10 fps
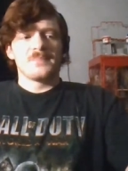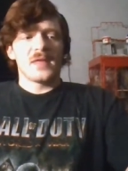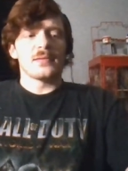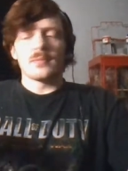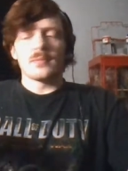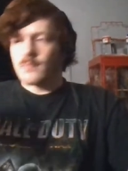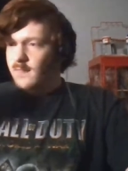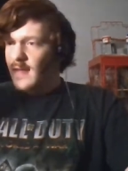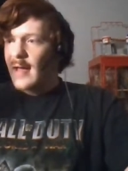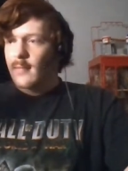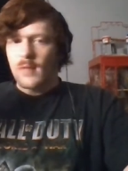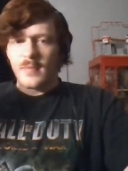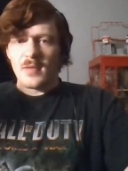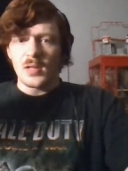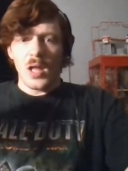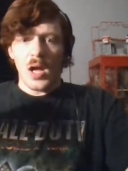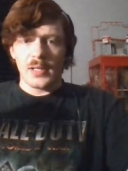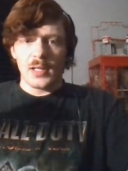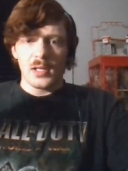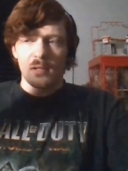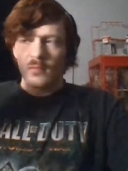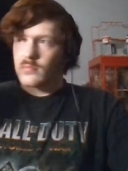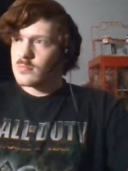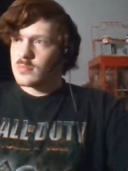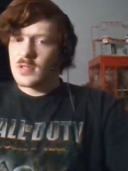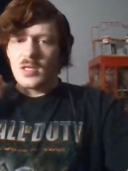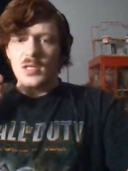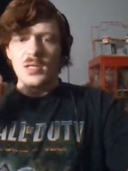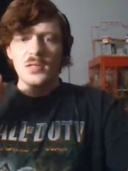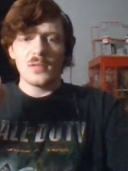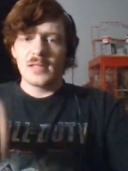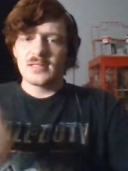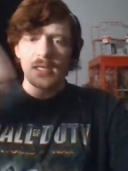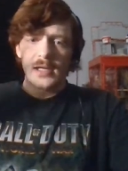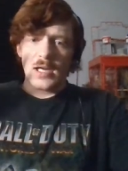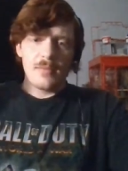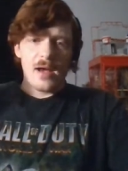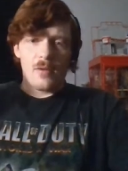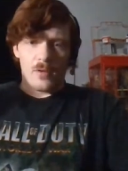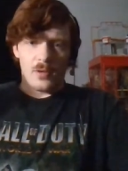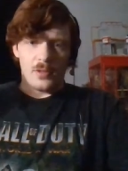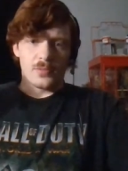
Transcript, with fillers: and then that maybe unlocking the 1999 MacWorld